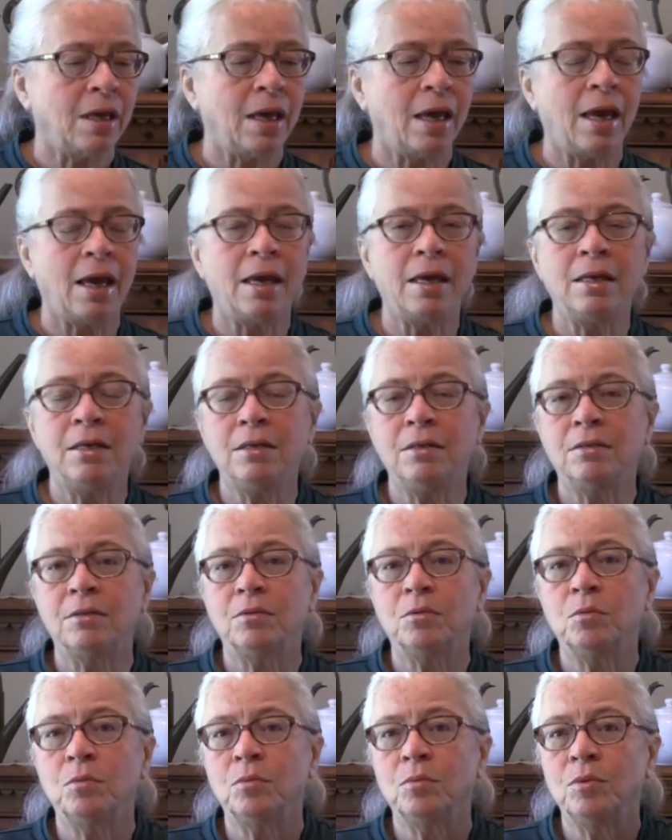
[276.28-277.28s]
and
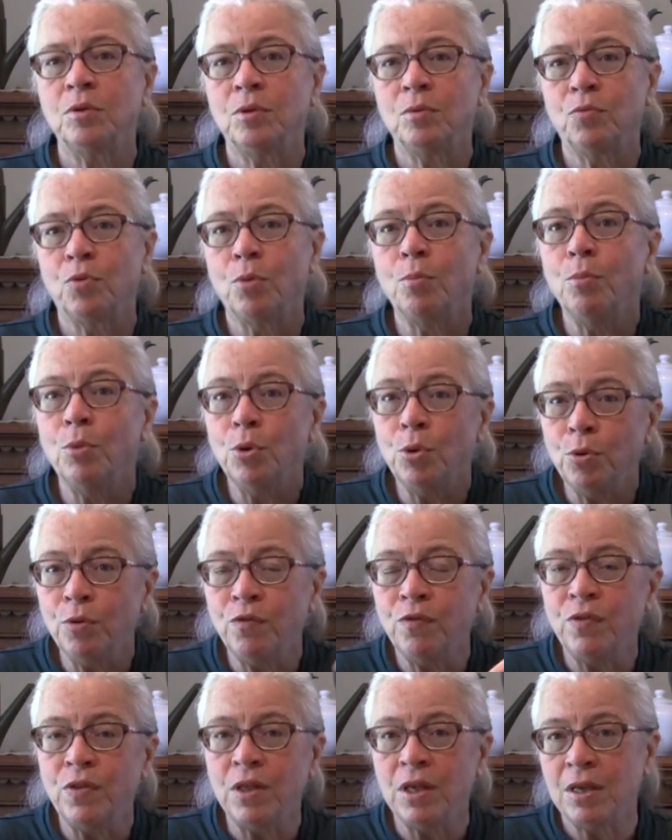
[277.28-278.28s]

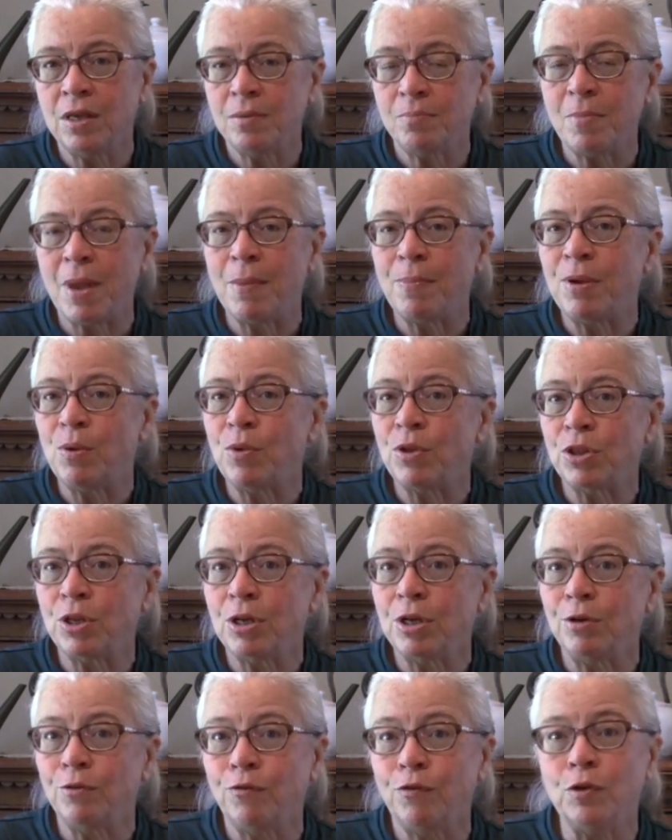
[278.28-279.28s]
remove maybe with
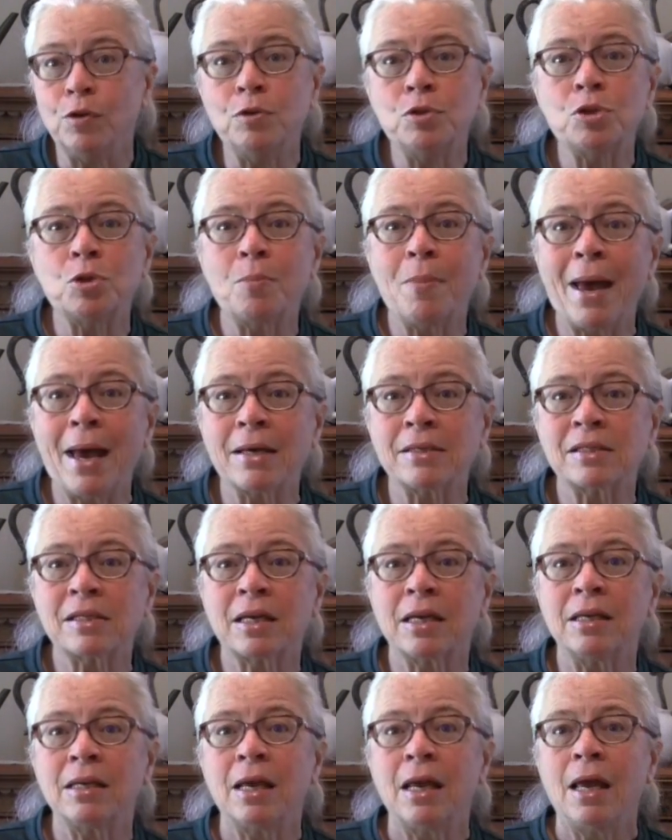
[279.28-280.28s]
an infuser
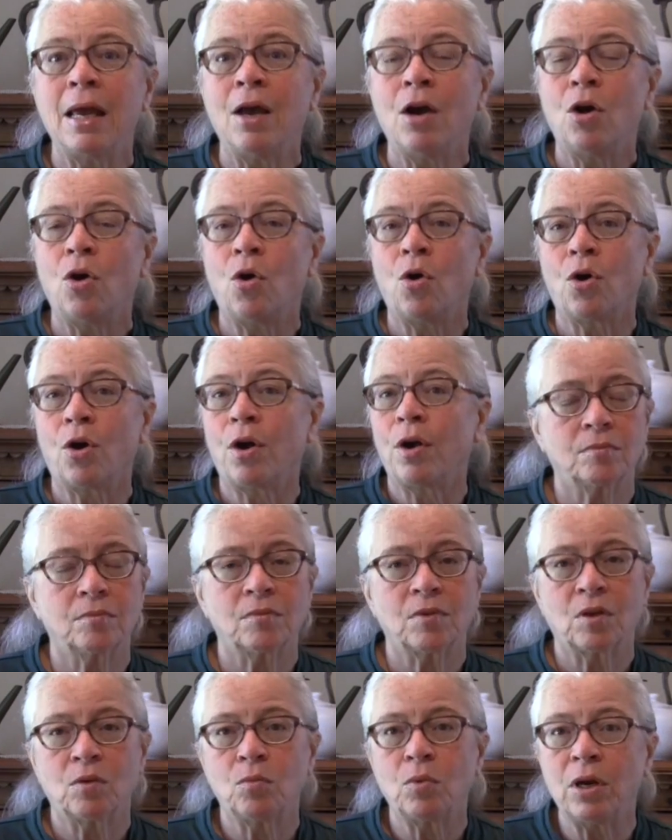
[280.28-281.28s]
basket or
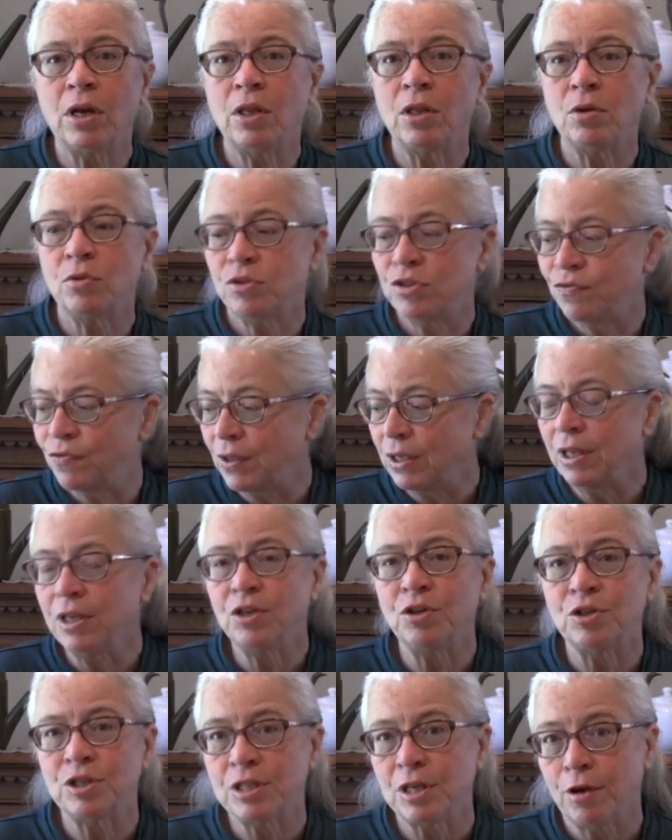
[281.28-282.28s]
one of those
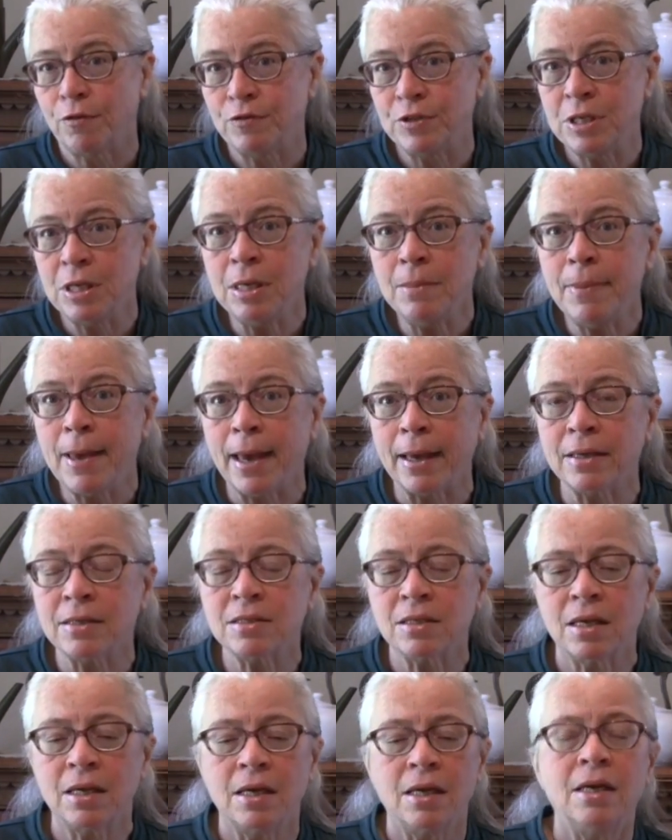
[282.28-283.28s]
fill-it-yourself tea
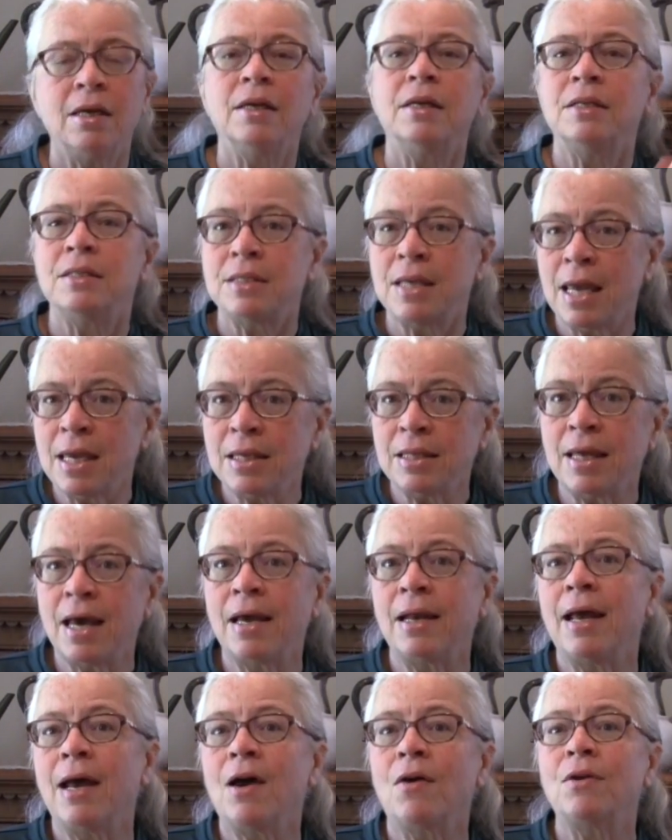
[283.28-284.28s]
bags. Take
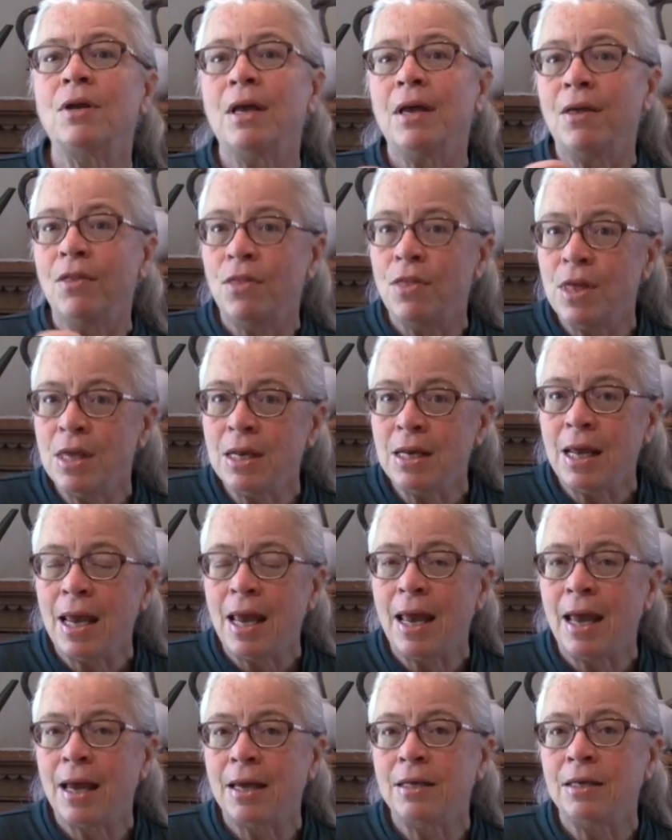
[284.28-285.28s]
that out, then
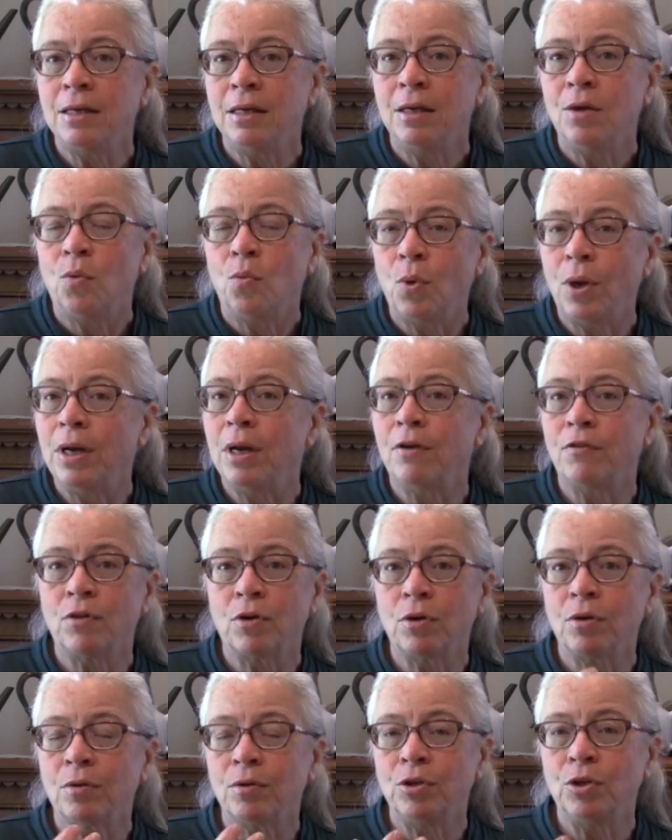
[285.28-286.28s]
add
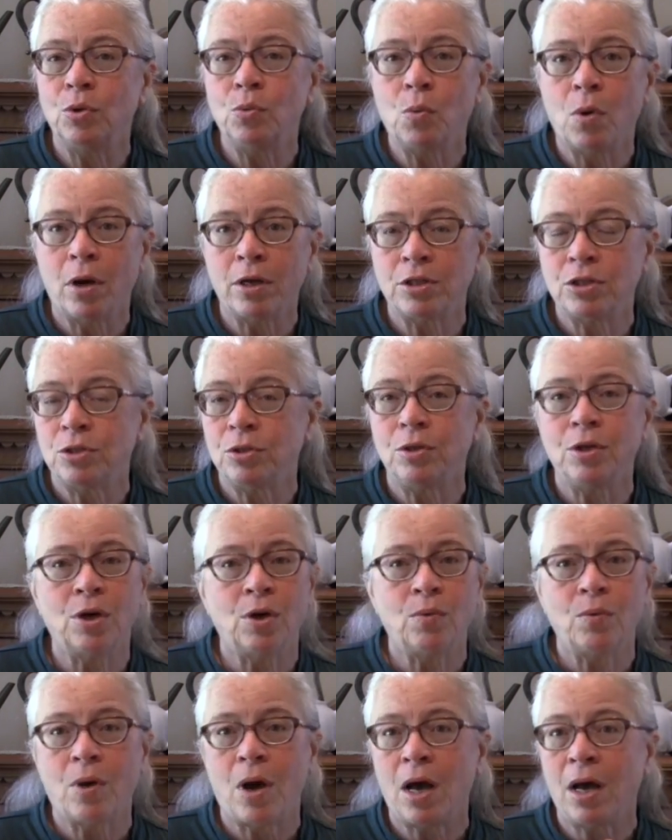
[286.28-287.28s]
whatever you want,
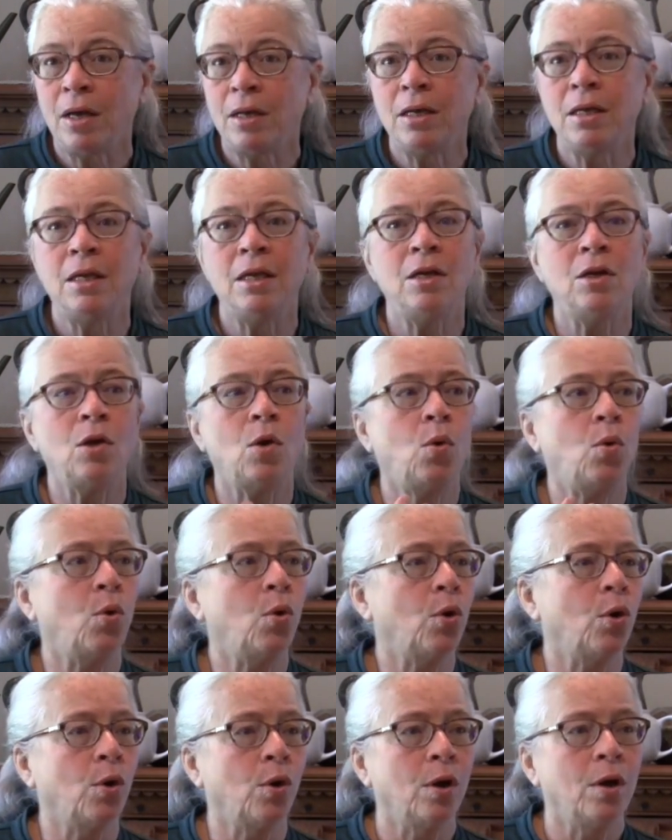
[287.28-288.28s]
honey
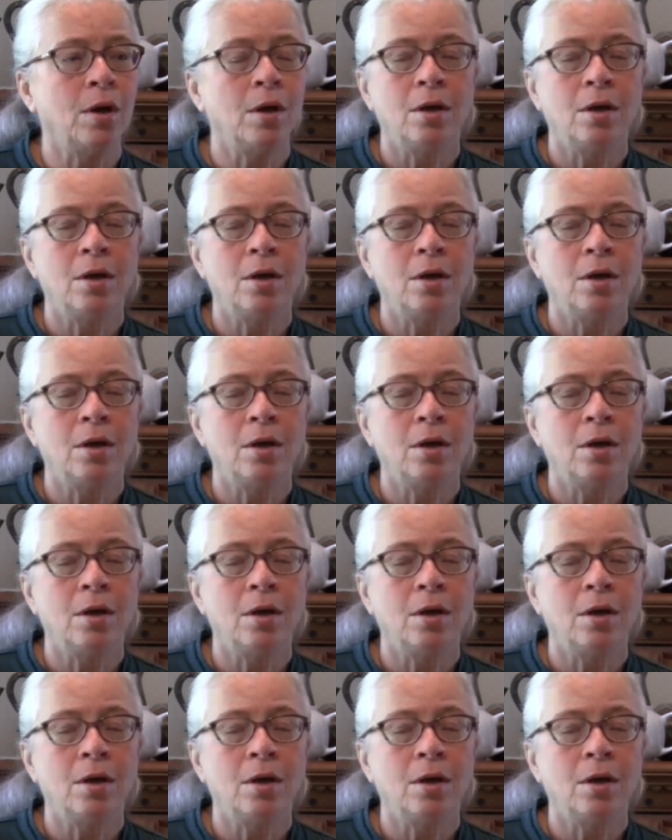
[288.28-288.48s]
or